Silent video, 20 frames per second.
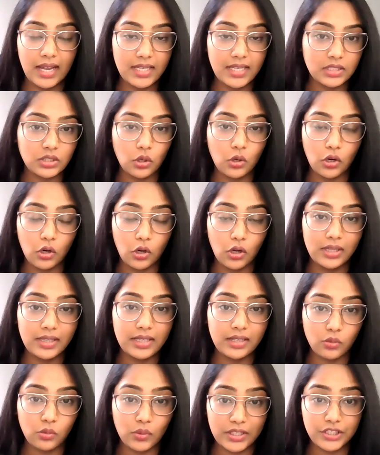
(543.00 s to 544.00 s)
us on all
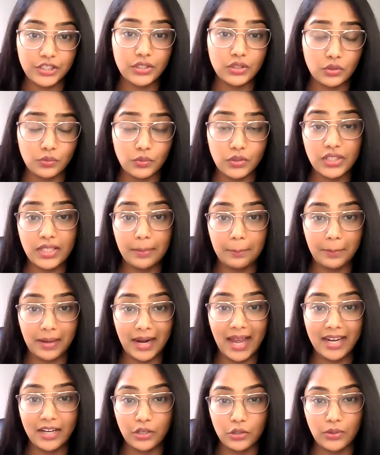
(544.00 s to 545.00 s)
the questions which they
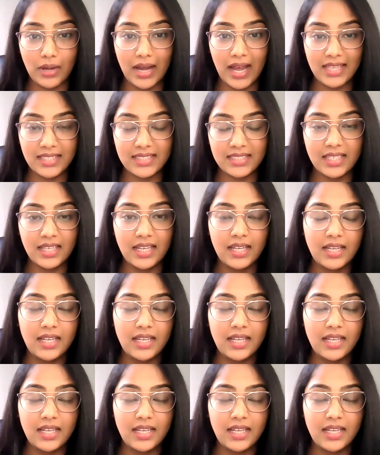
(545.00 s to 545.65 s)
plan to ask.